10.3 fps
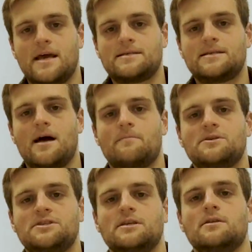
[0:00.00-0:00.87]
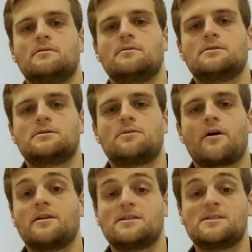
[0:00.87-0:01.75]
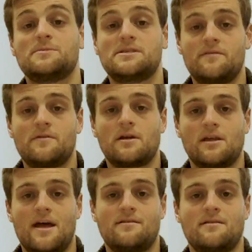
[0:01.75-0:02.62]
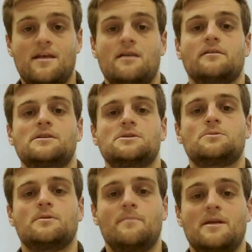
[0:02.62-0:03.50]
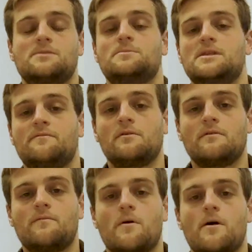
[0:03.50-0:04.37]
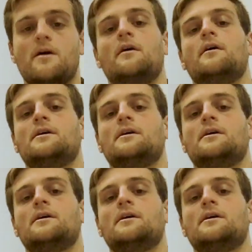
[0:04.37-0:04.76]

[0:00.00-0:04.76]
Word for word: desktop machine targeted specifically at the dental industry, meant specifically for